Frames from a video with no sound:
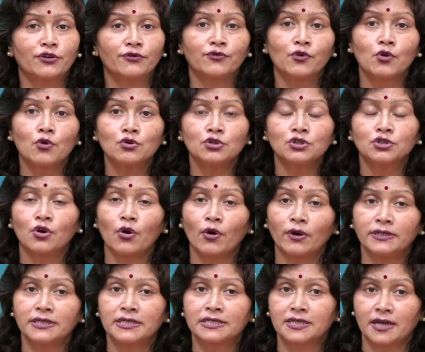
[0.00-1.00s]
of gold
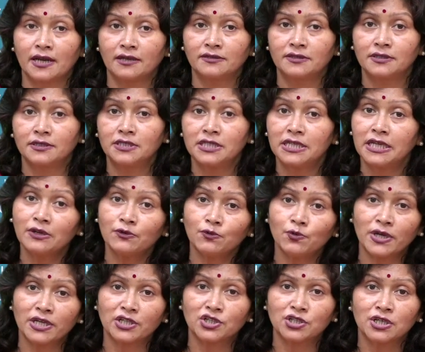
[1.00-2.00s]
coin standard in
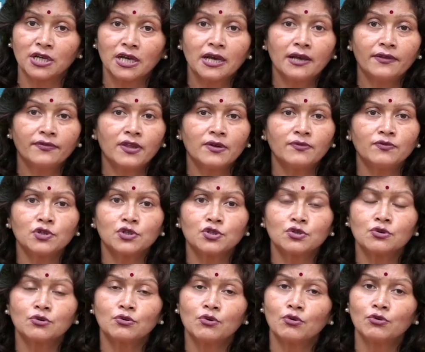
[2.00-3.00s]
which there was
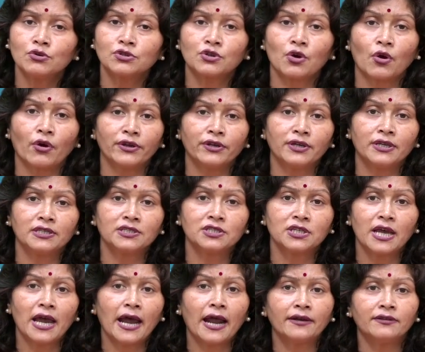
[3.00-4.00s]
no gold coinage
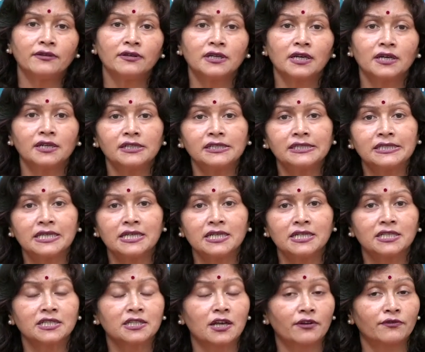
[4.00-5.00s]
and the currency
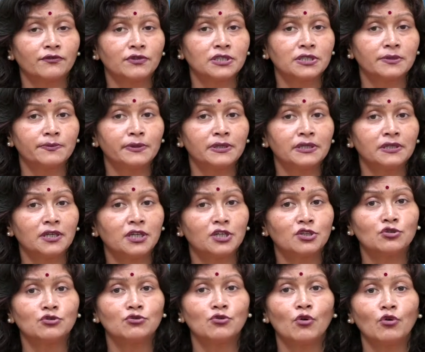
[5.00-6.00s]
is convertible
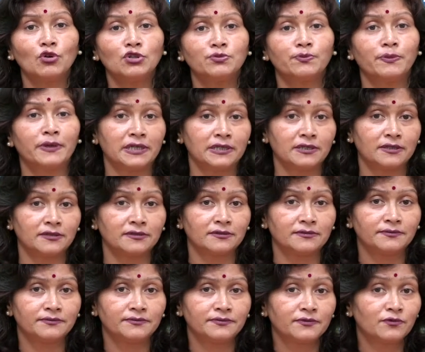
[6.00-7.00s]
into gold bullion.
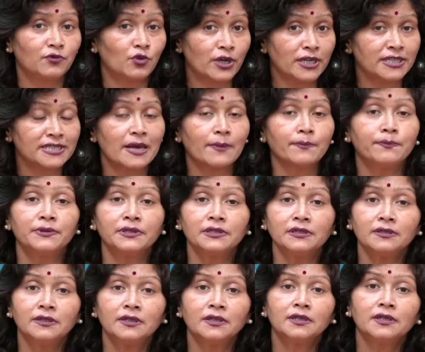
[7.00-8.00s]
For example,
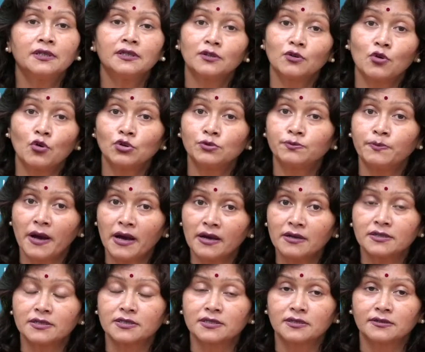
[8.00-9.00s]
gold
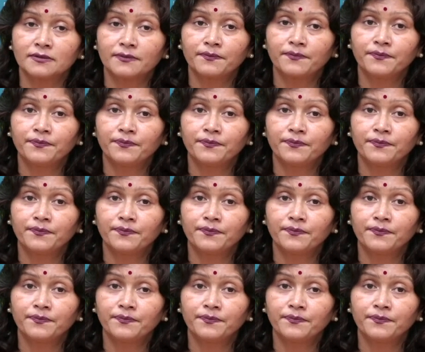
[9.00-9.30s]
bars.